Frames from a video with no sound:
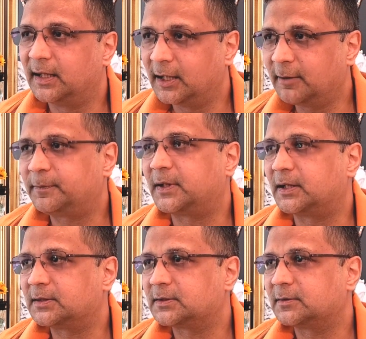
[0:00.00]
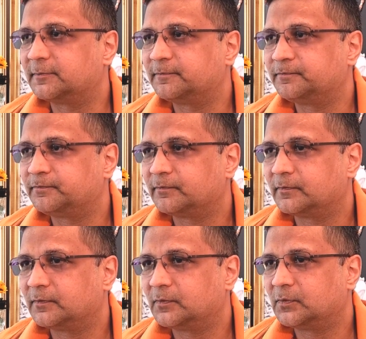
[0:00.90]
helped us
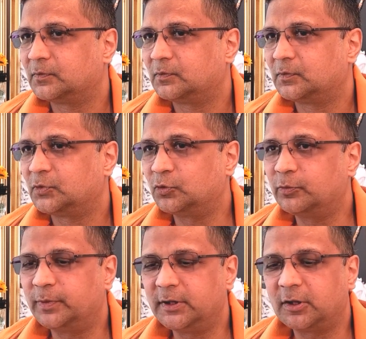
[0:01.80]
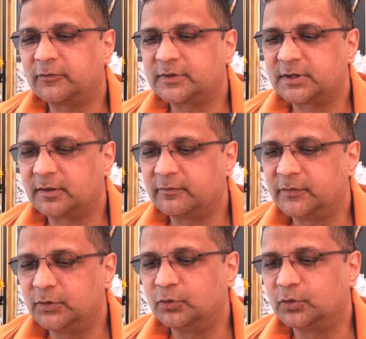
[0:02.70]
to be of some
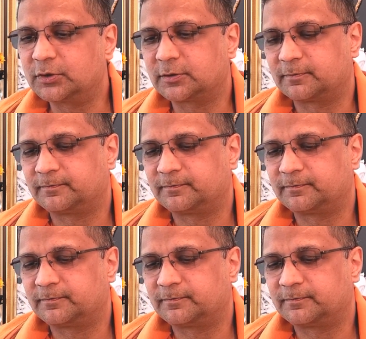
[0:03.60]
use.